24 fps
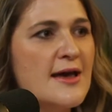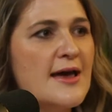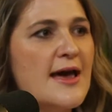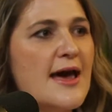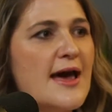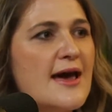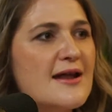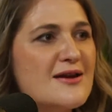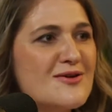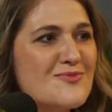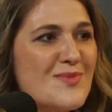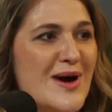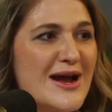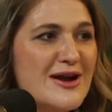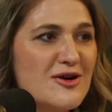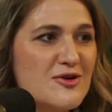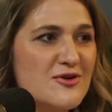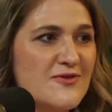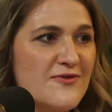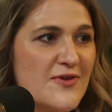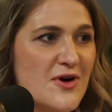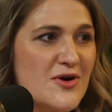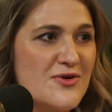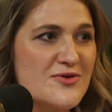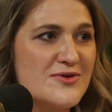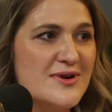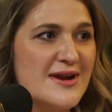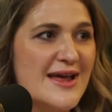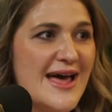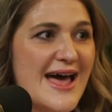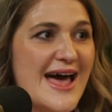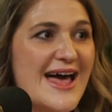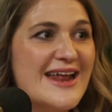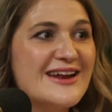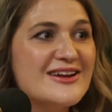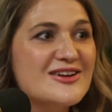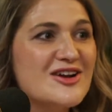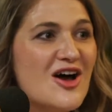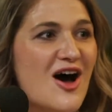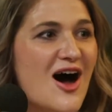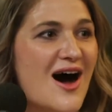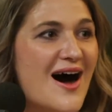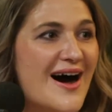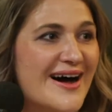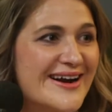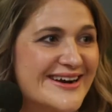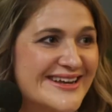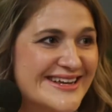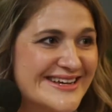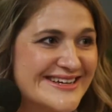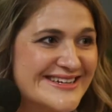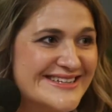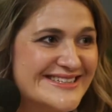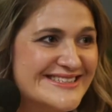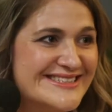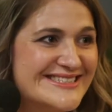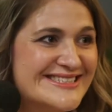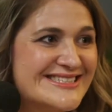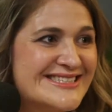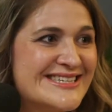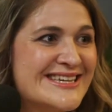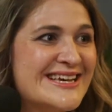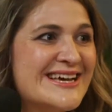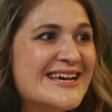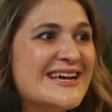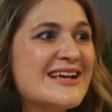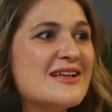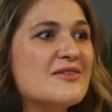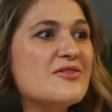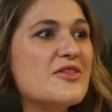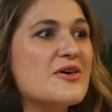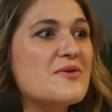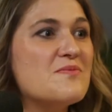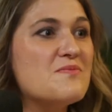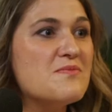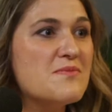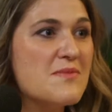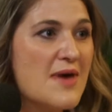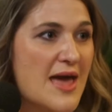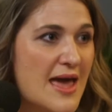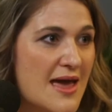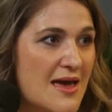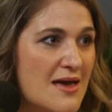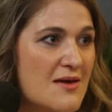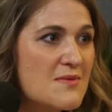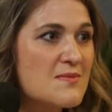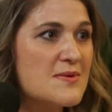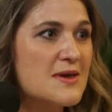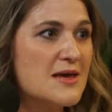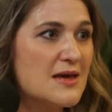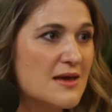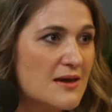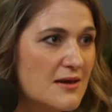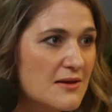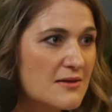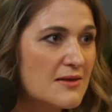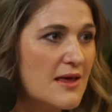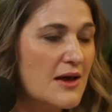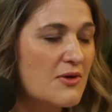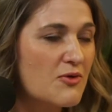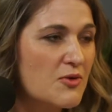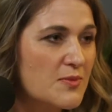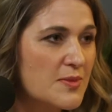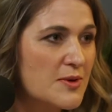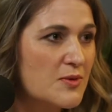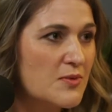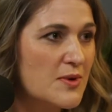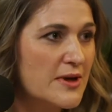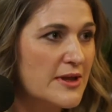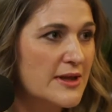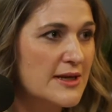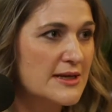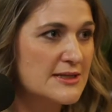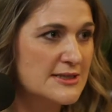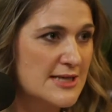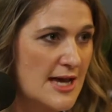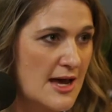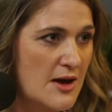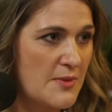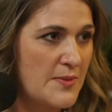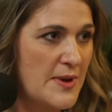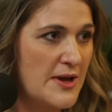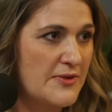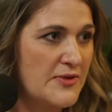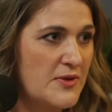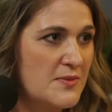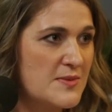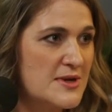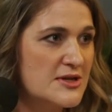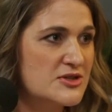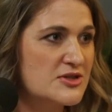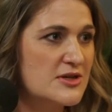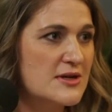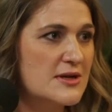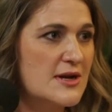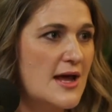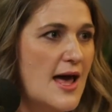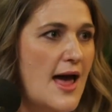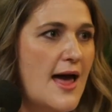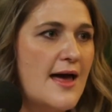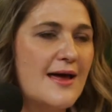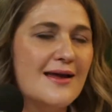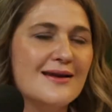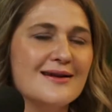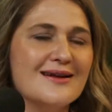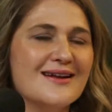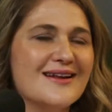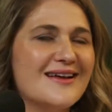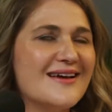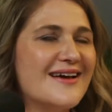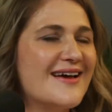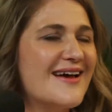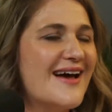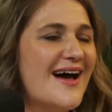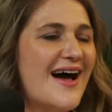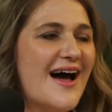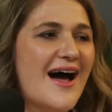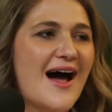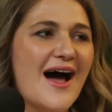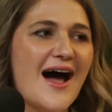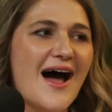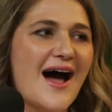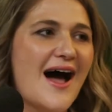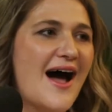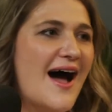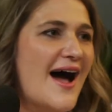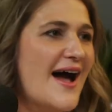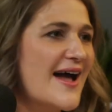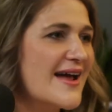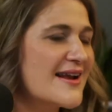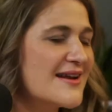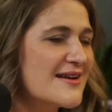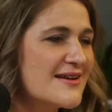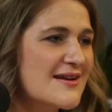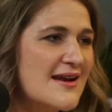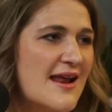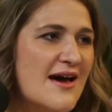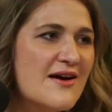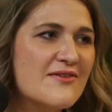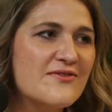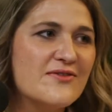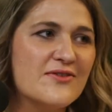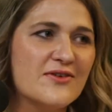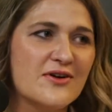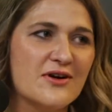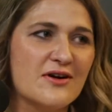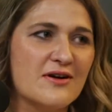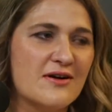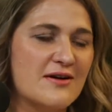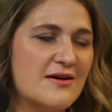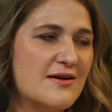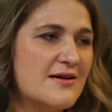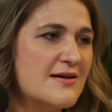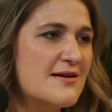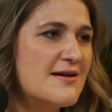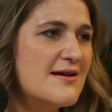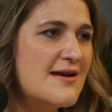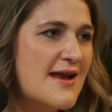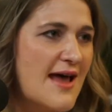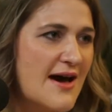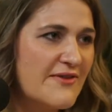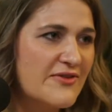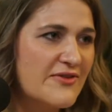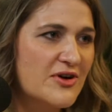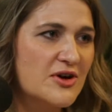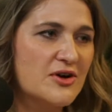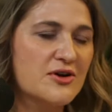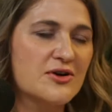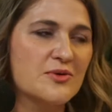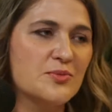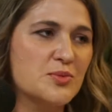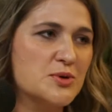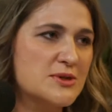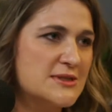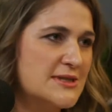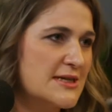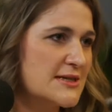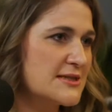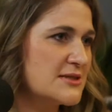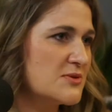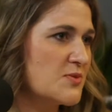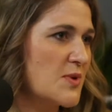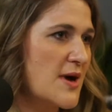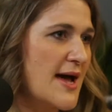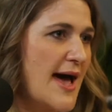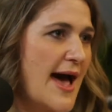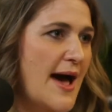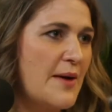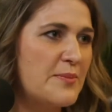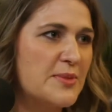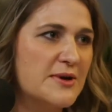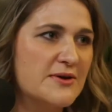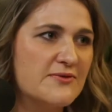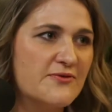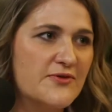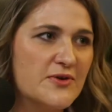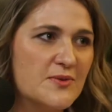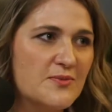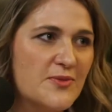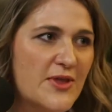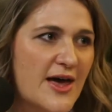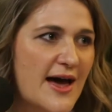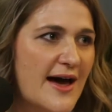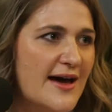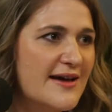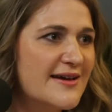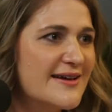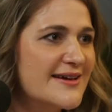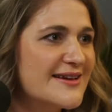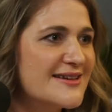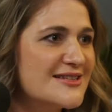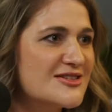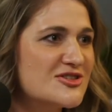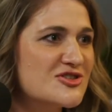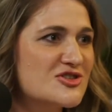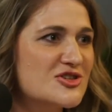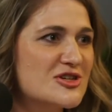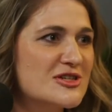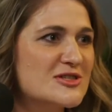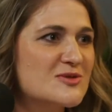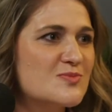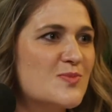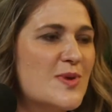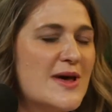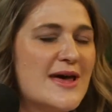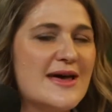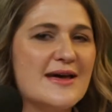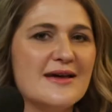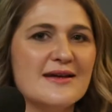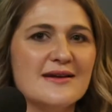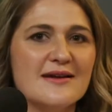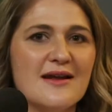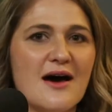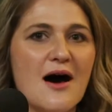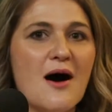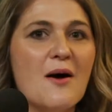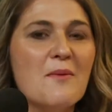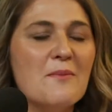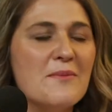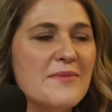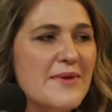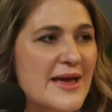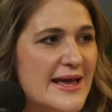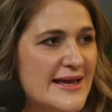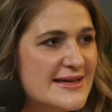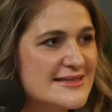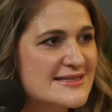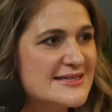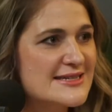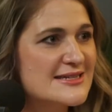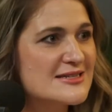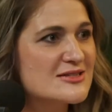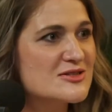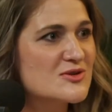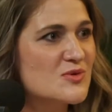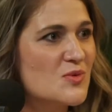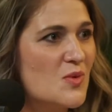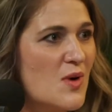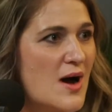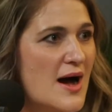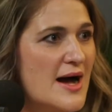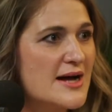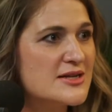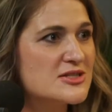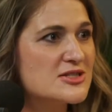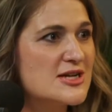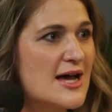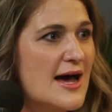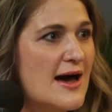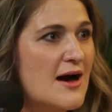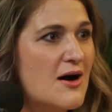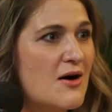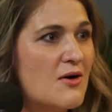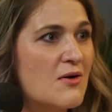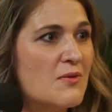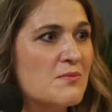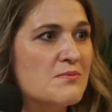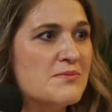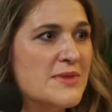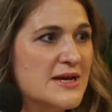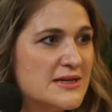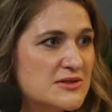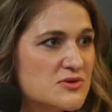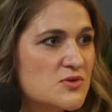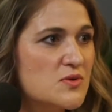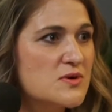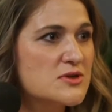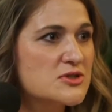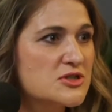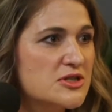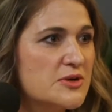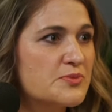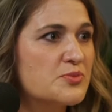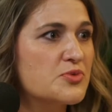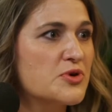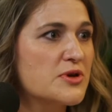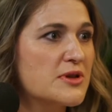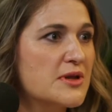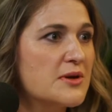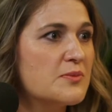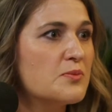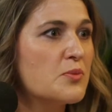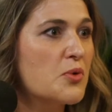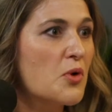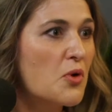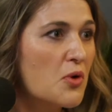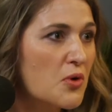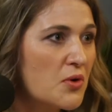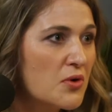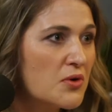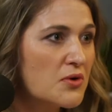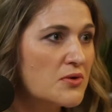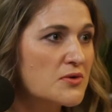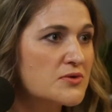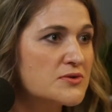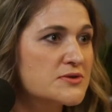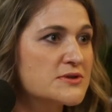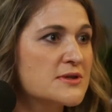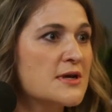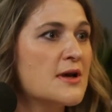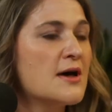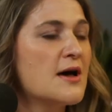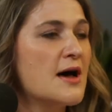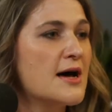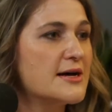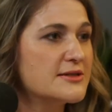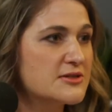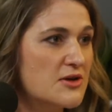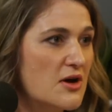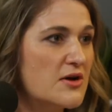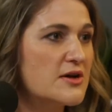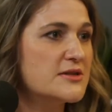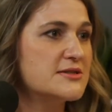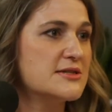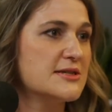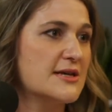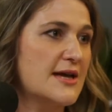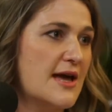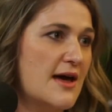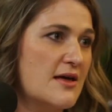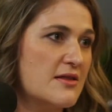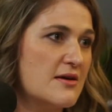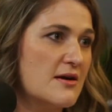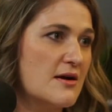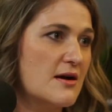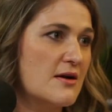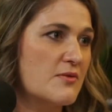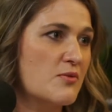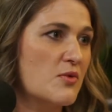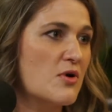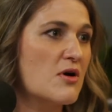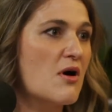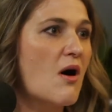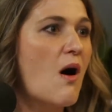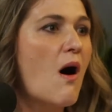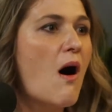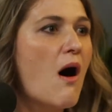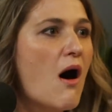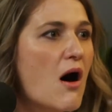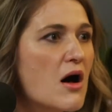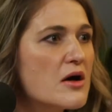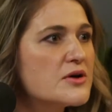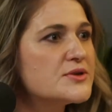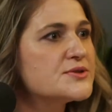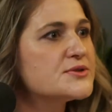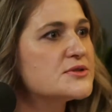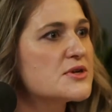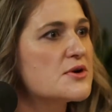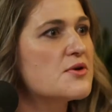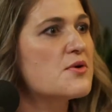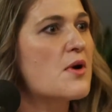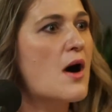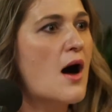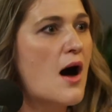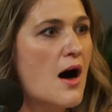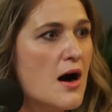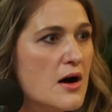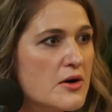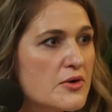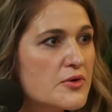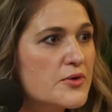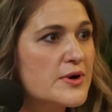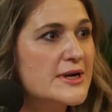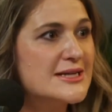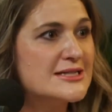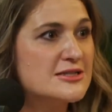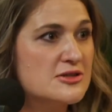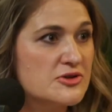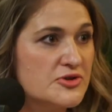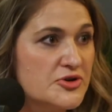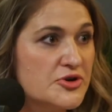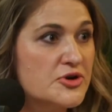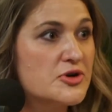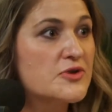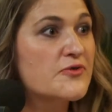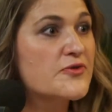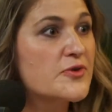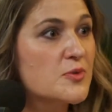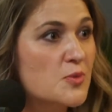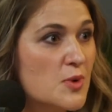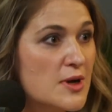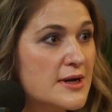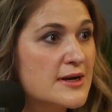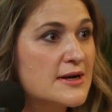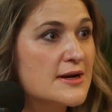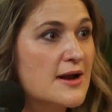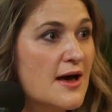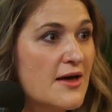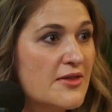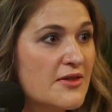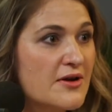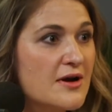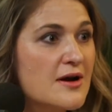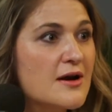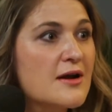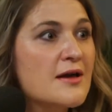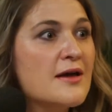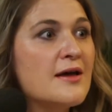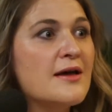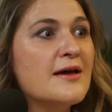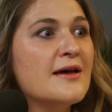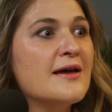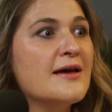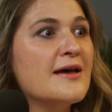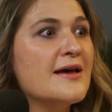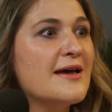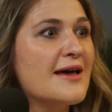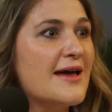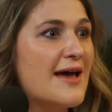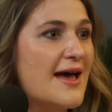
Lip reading: and a microphone and an audience, then maybe they would be willing to help out the mission. And I never could have predicted what happened from that. It's just been amazing to watch how mentorship really pulls us all together. We're all so hungry to learn from one another. Mm-hmm.